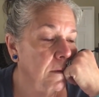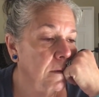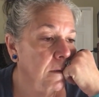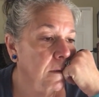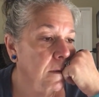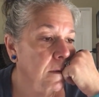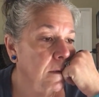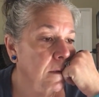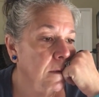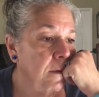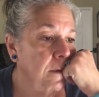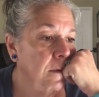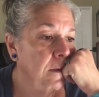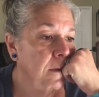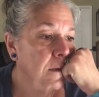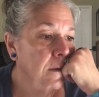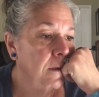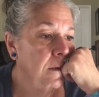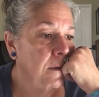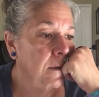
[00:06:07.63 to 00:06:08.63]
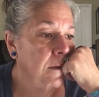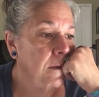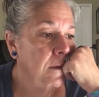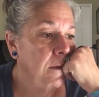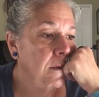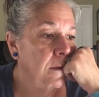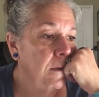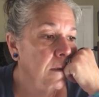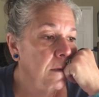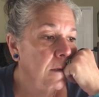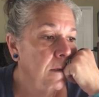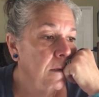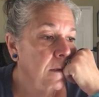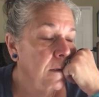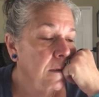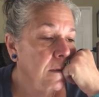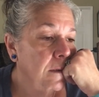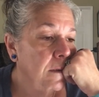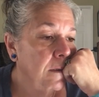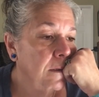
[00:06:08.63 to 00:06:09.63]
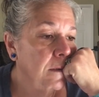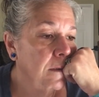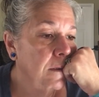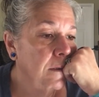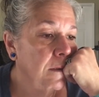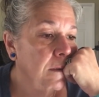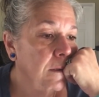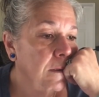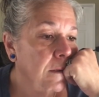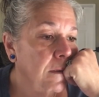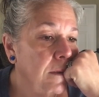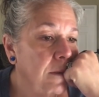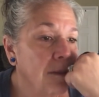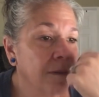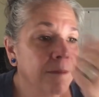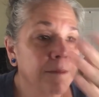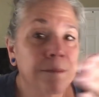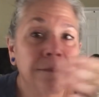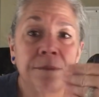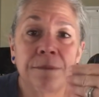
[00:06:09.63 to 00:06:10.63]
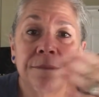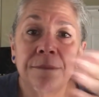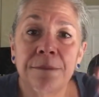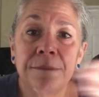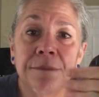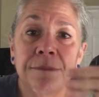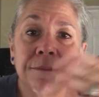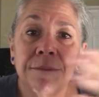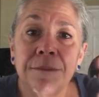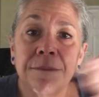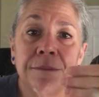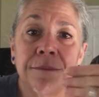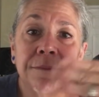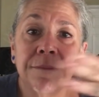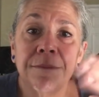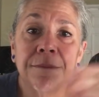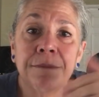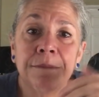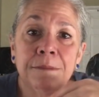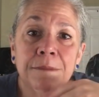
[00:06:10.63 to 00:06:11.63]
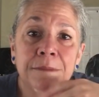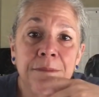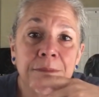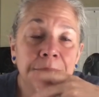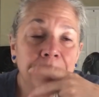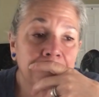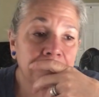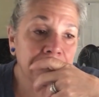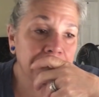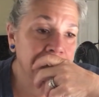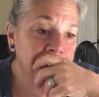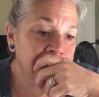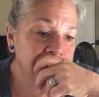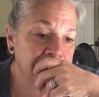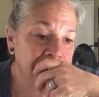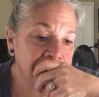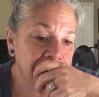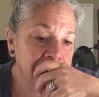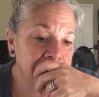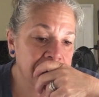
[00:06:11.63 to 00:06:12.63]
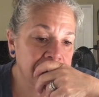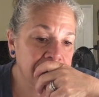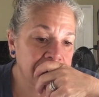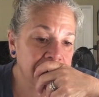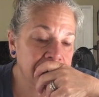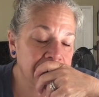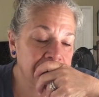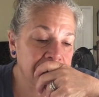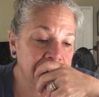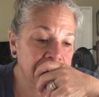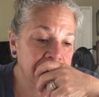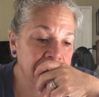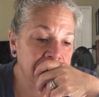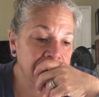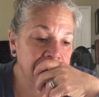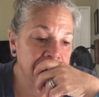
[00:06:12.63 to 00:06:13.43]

Nobody speaks.